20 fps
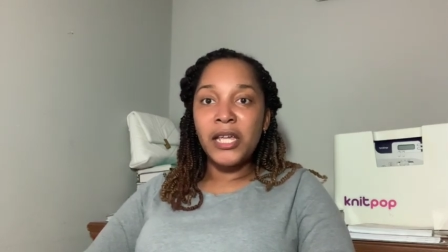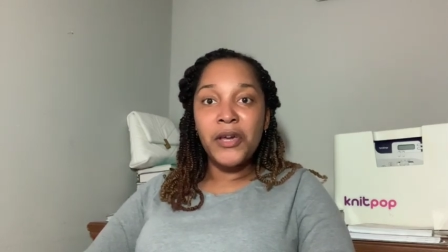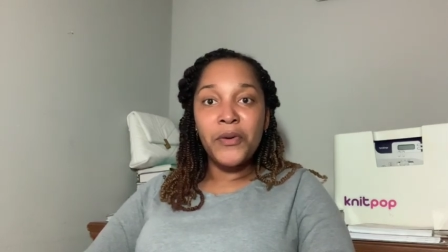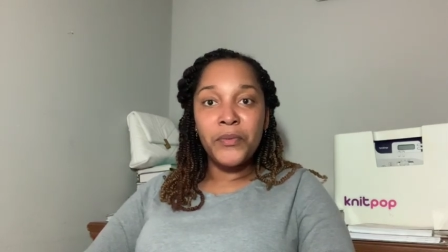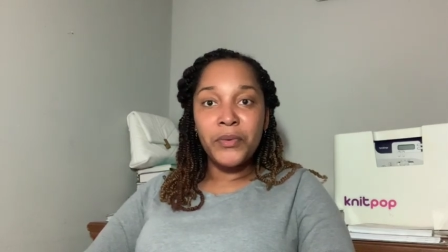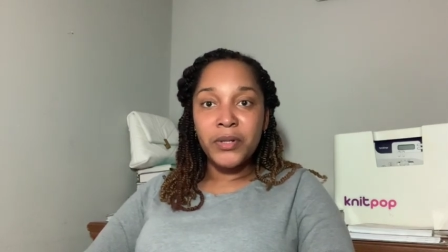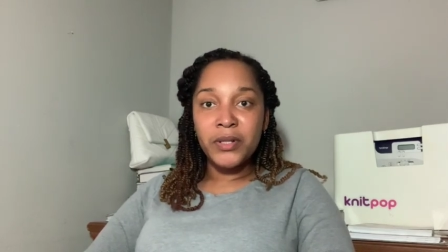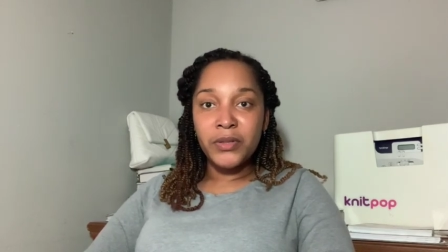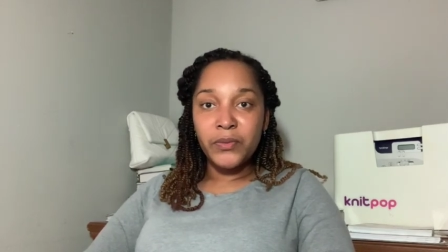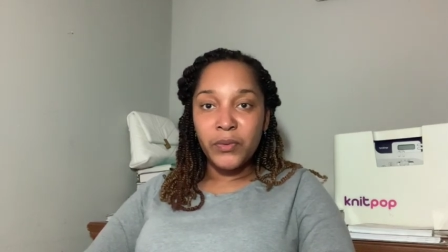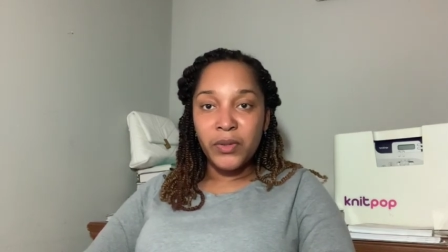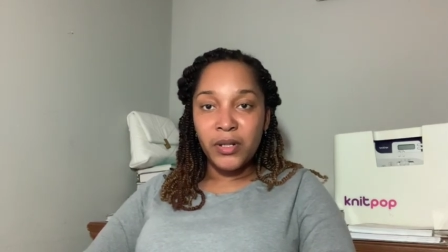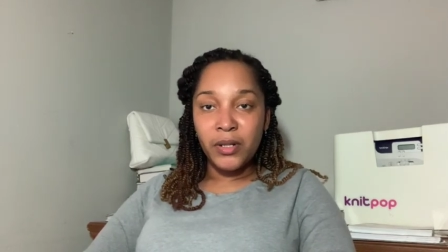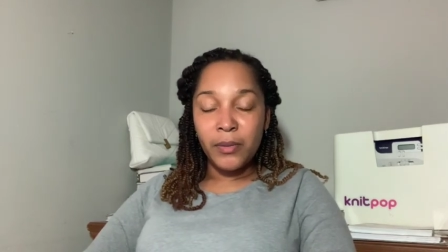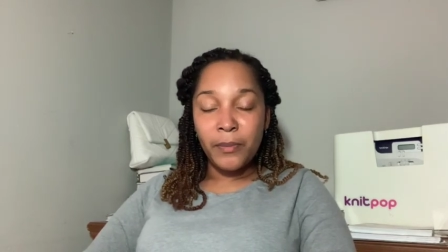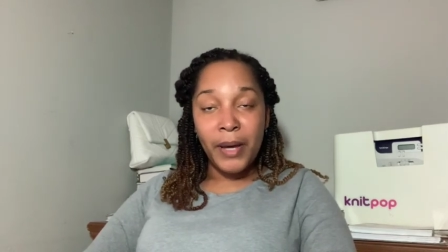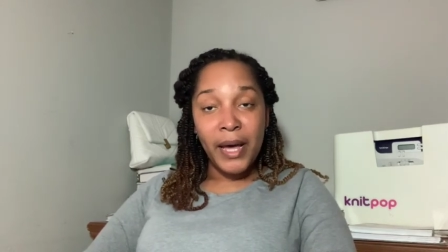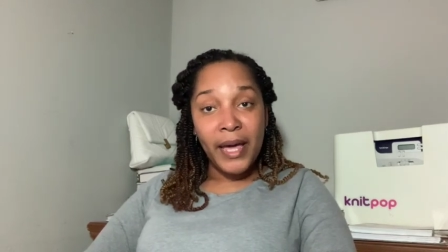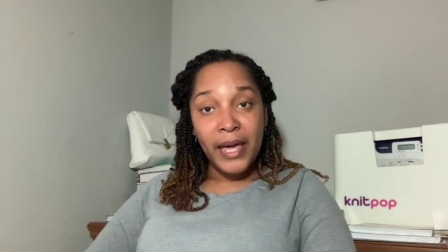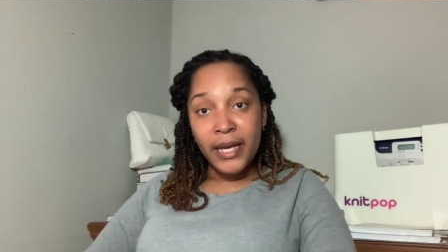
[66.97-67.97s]
it was one of
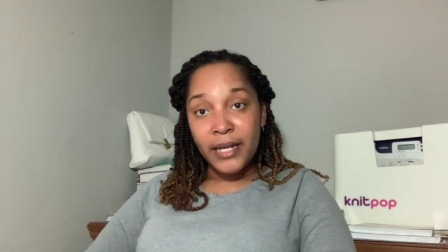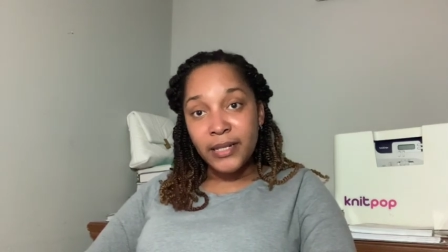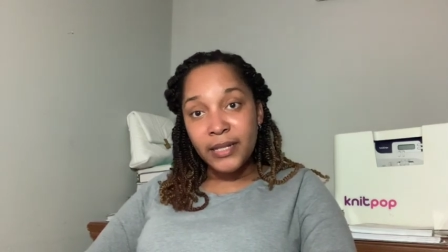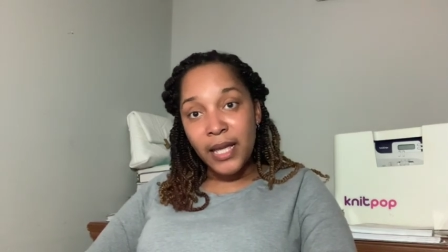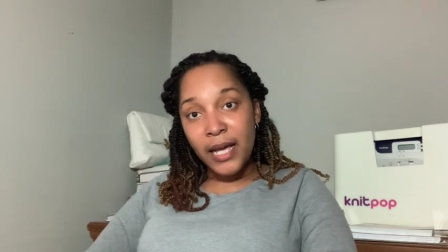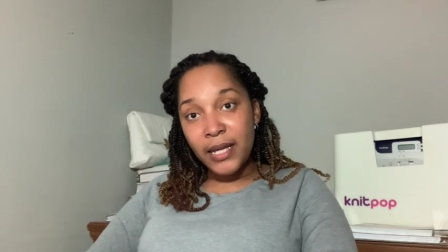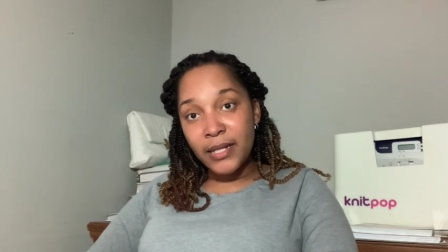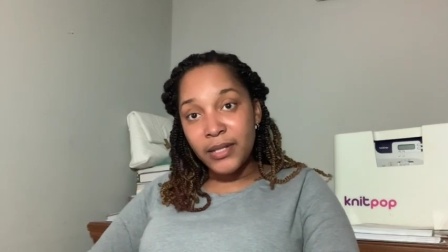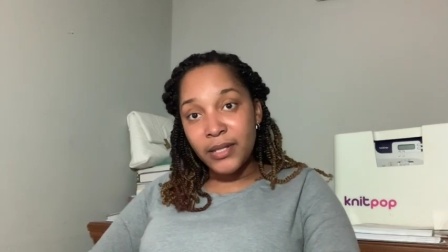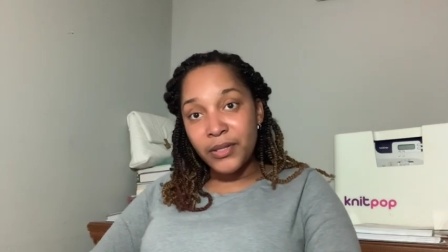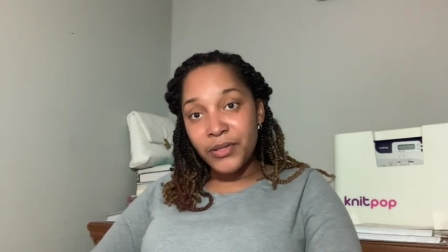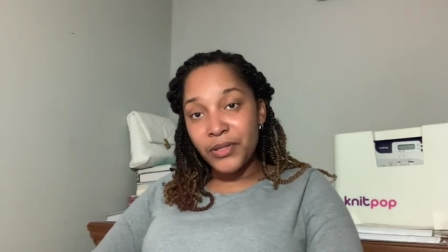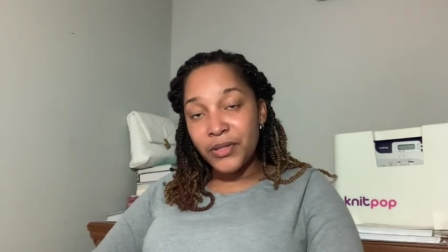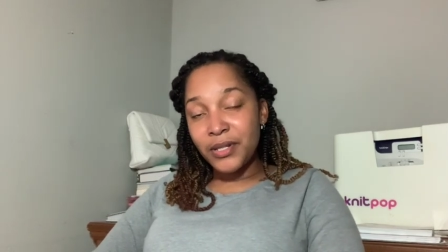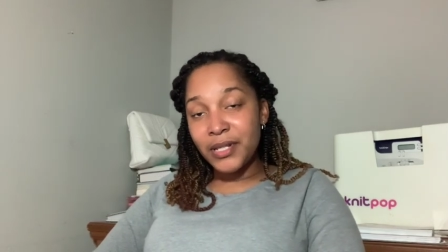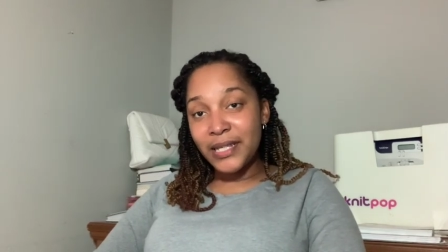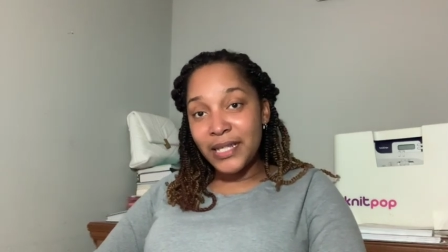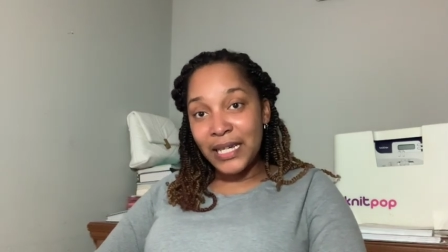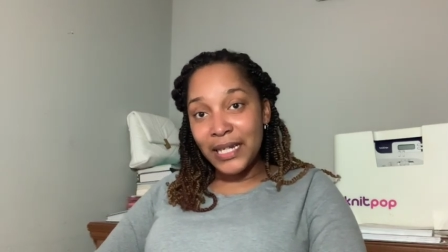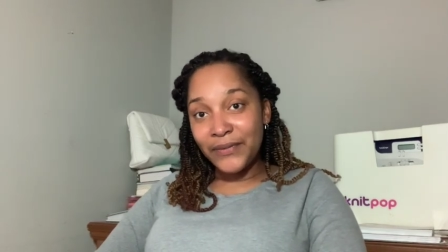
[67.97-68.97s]
my ex law sisters,
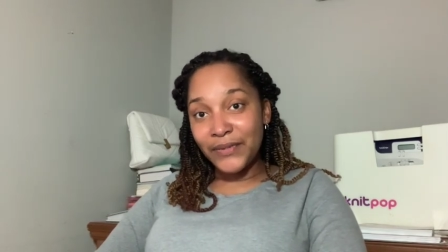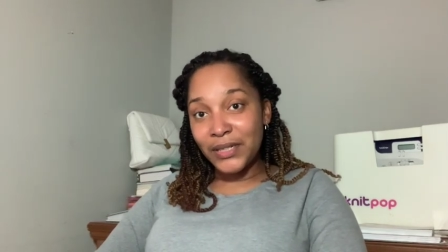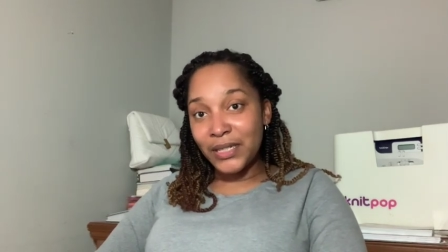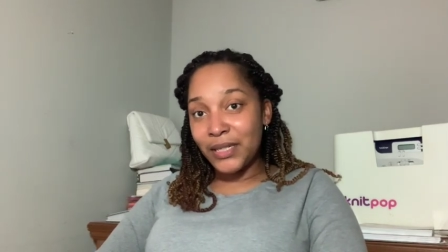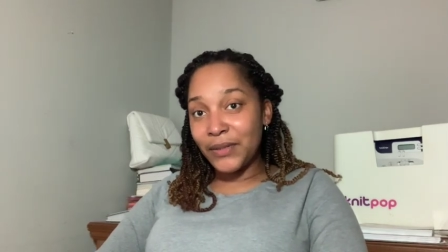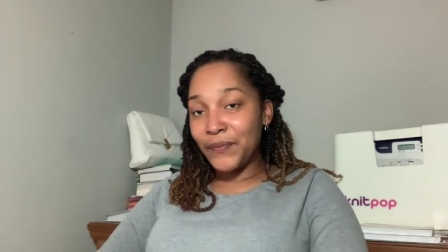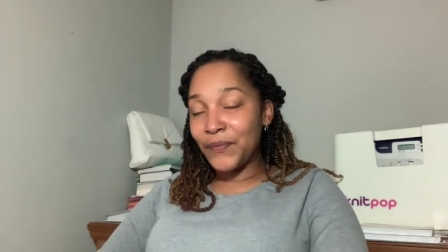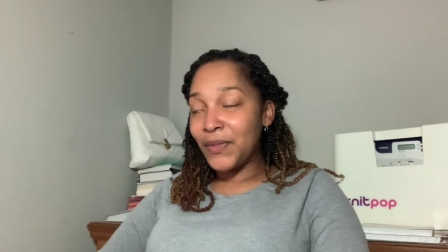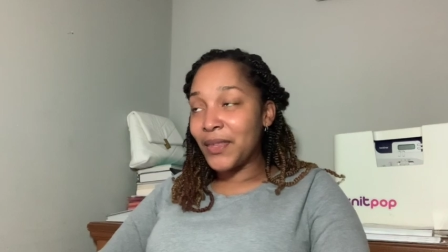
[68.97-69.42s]
Stephanie.